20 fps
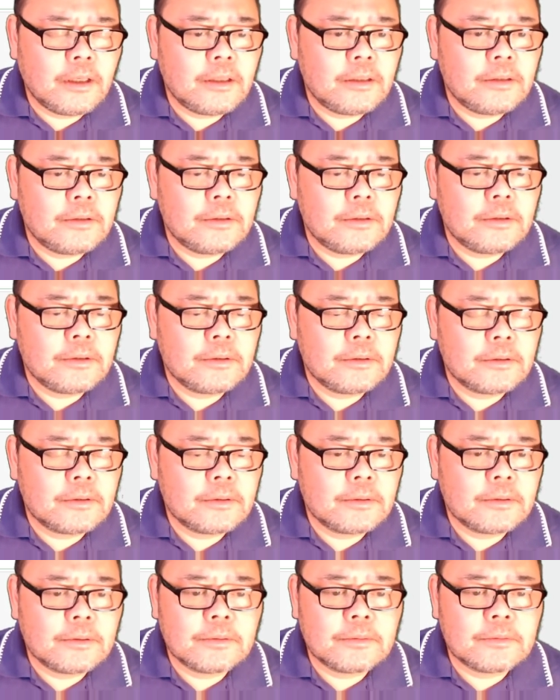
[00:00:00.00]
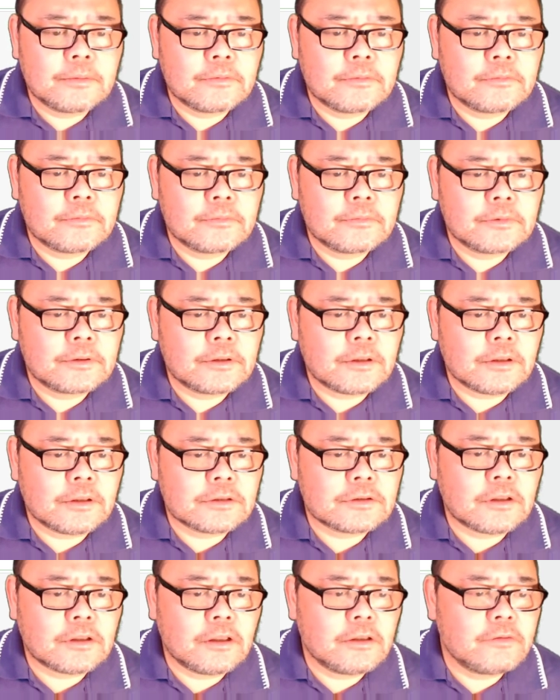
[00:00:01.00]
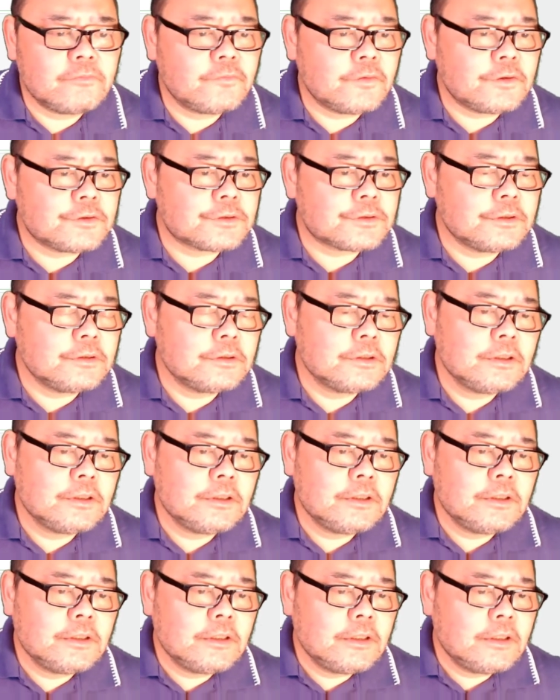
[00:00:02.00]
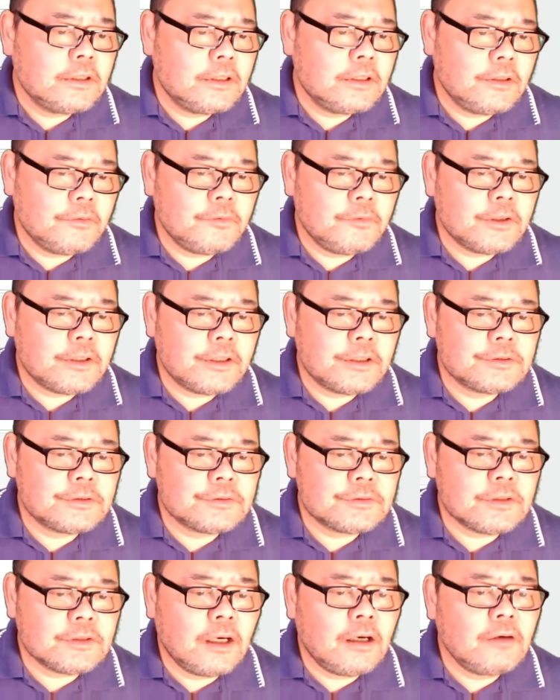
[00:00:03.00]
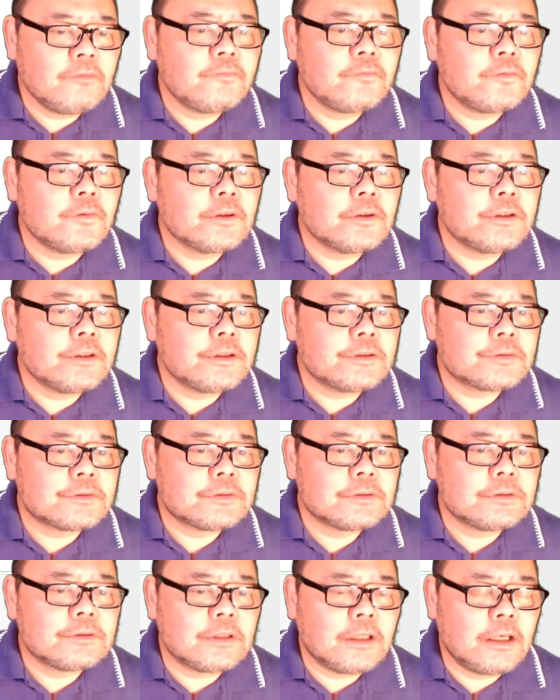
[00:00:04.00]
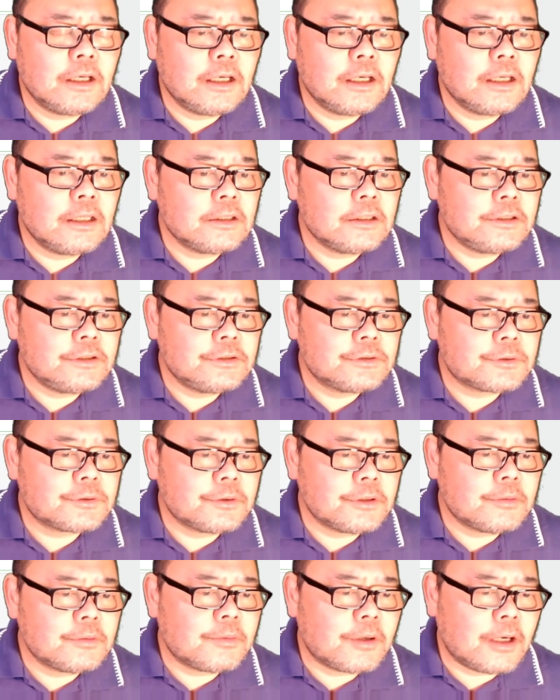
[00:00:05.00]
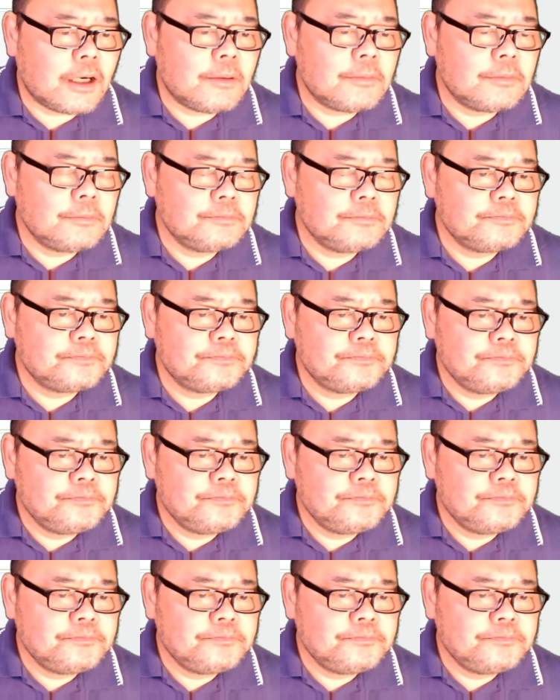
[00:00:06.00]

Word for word: and cost coefficient. Then we can solve for this uh, least square problem.